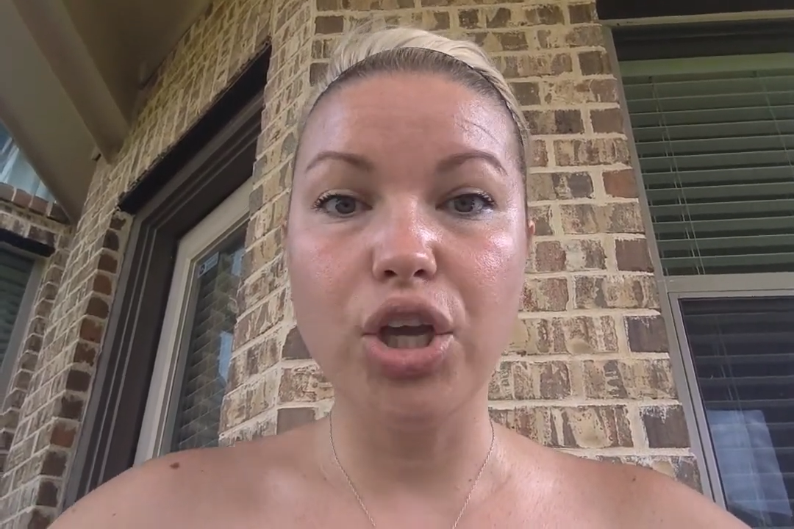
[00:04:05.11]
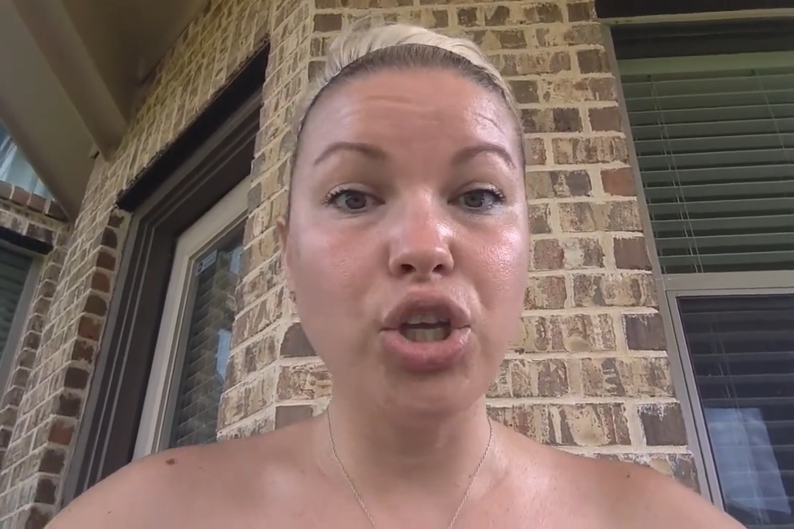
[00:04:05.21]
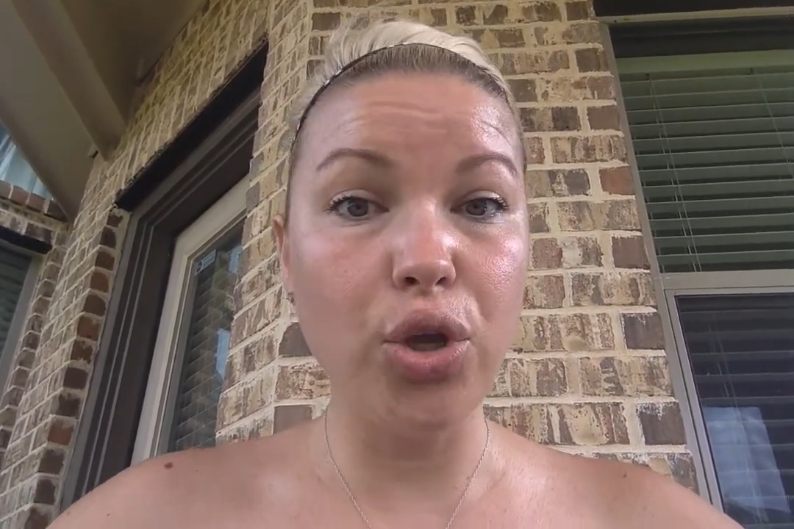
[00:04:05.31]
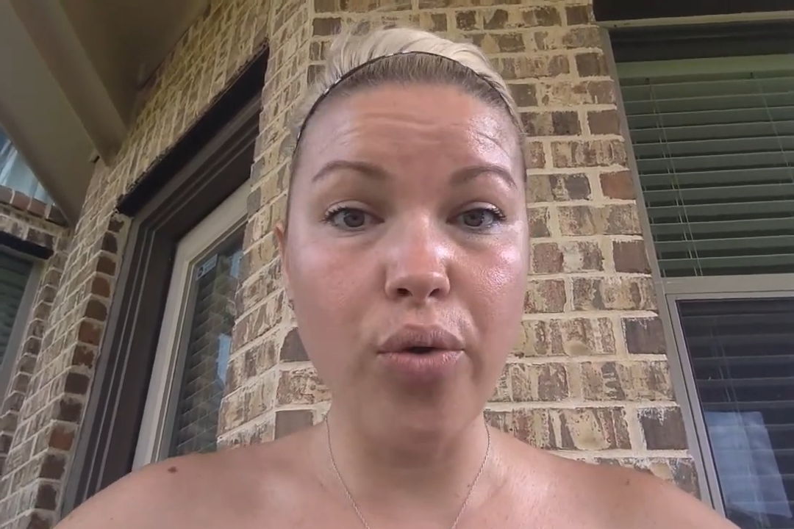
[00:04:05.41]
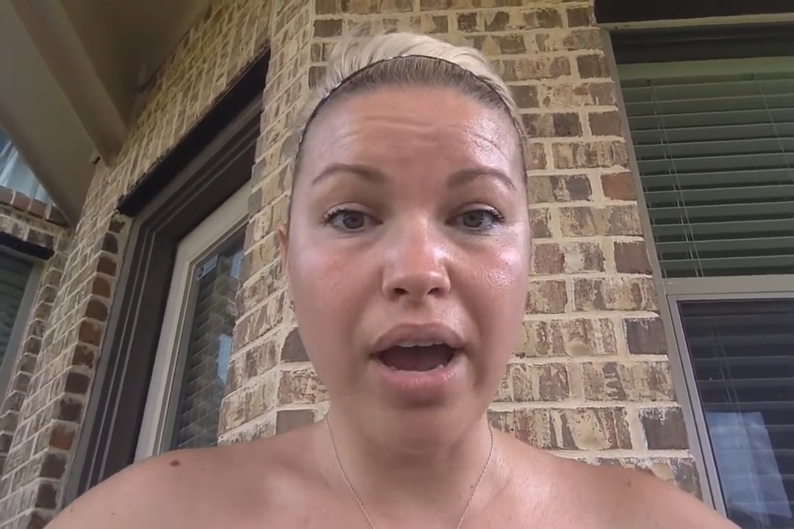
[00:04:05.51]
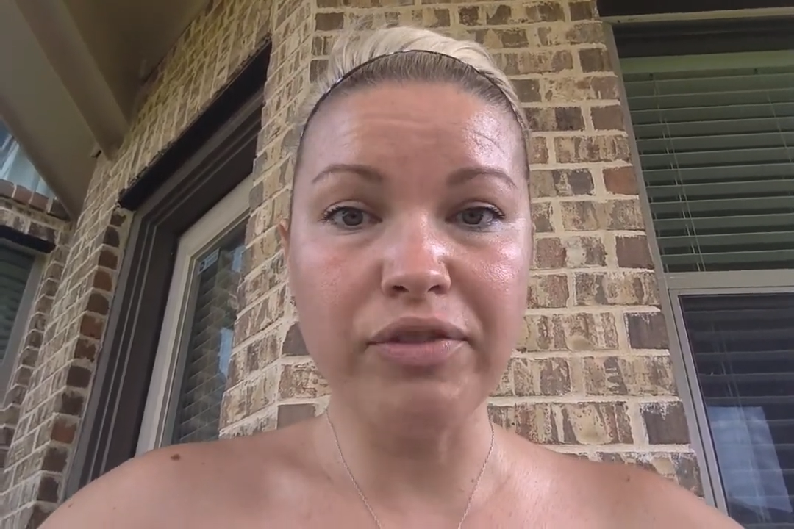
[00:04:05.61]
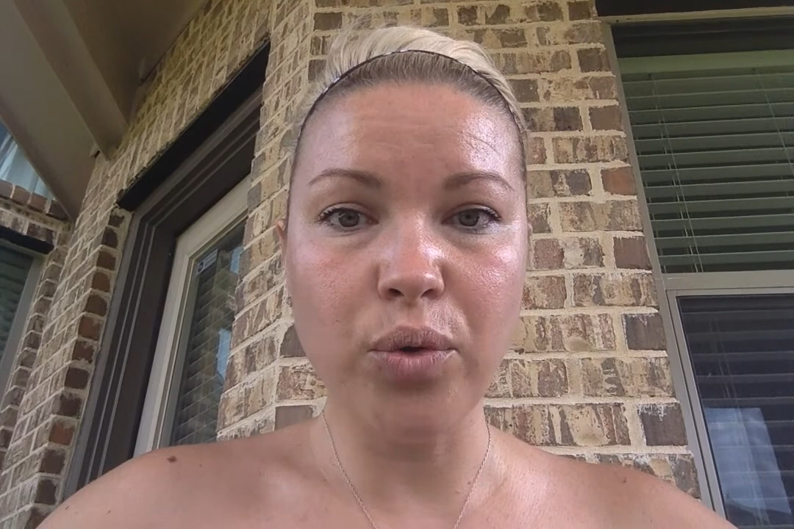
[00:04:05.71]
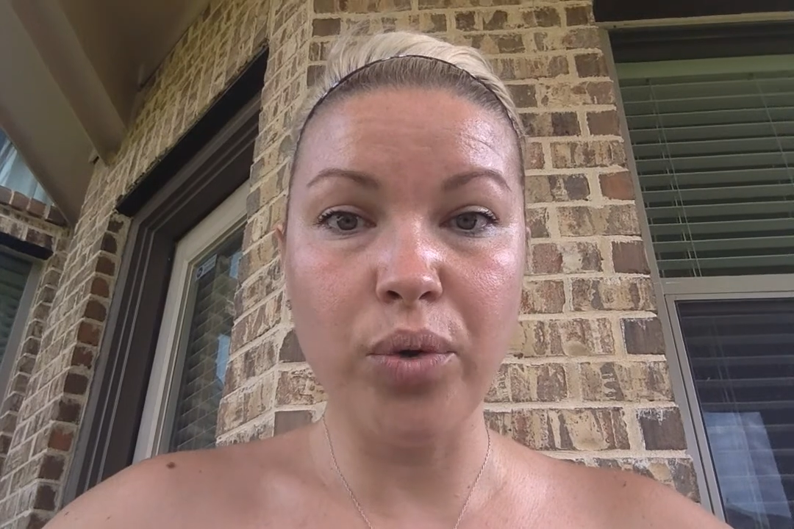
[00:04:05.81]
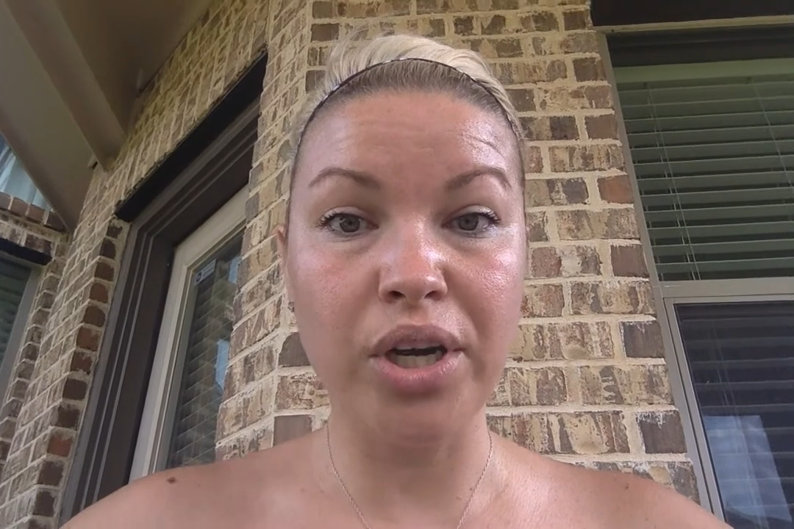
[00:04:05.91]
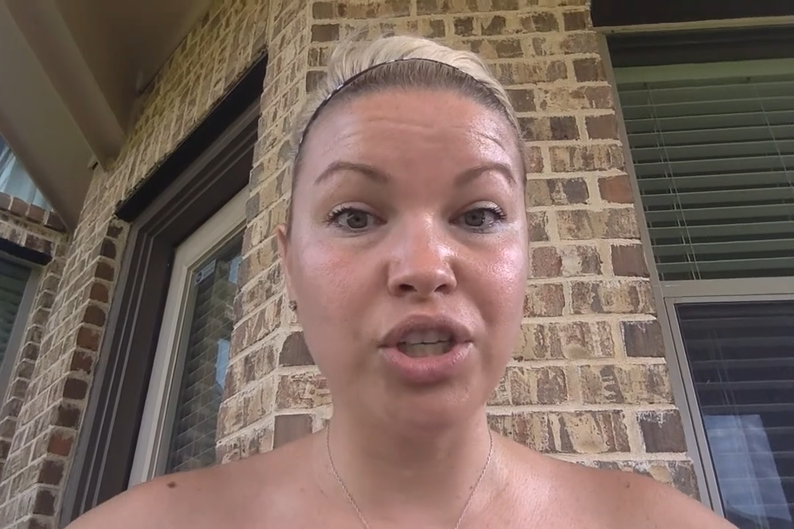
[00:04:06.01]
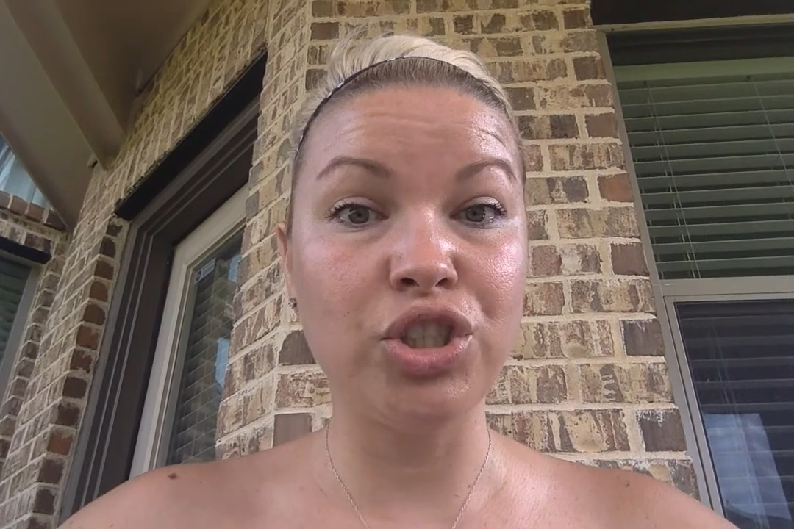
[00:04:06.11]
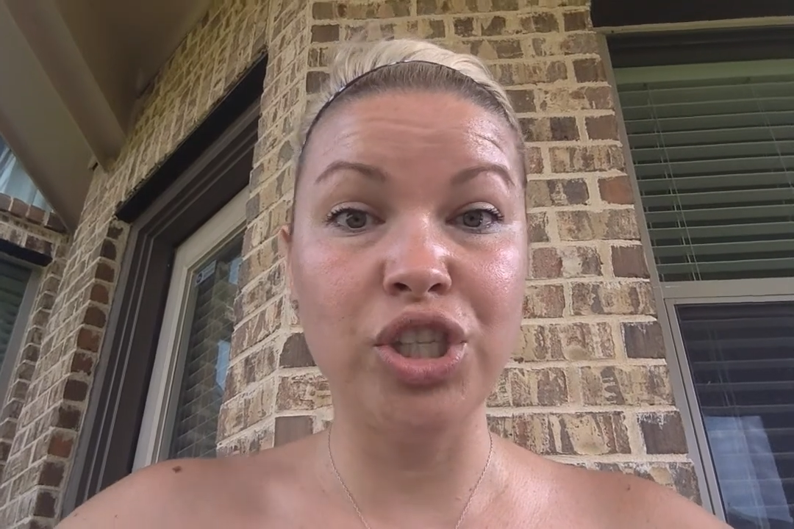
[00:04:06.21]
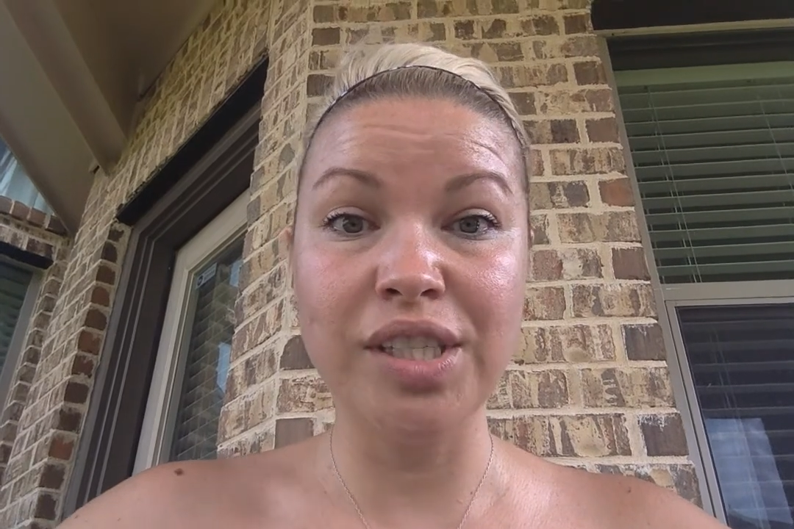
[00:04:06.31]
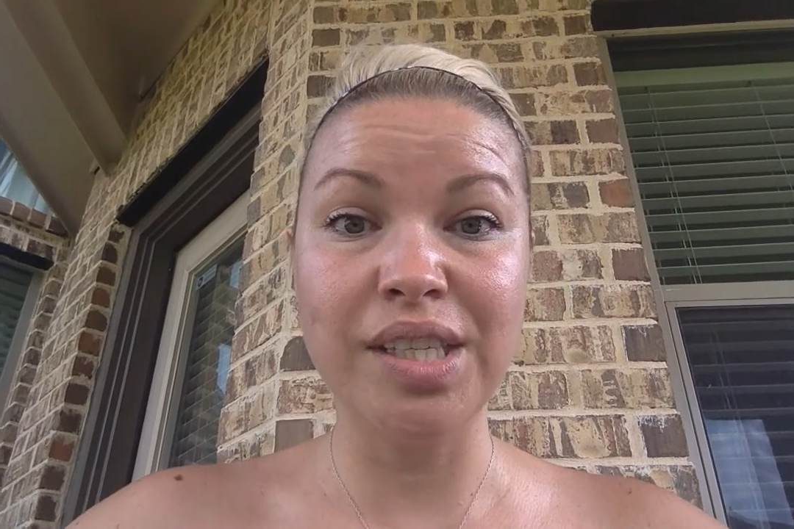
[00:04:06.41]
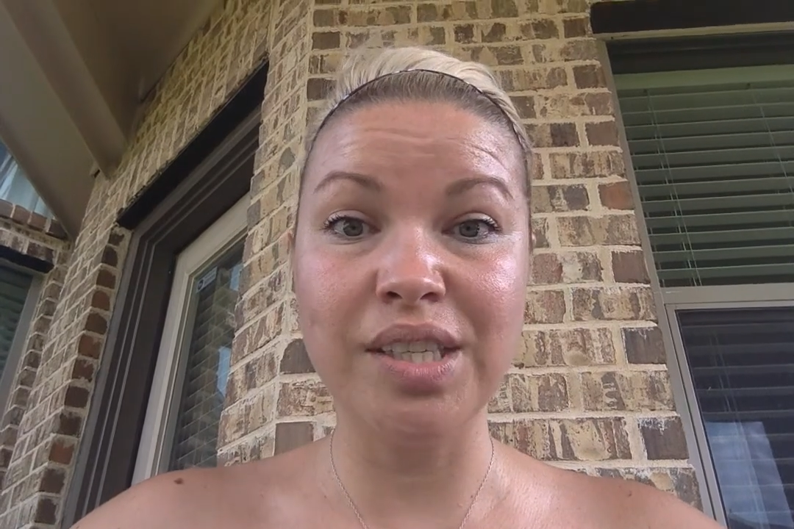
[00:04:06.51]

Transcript: You have to work just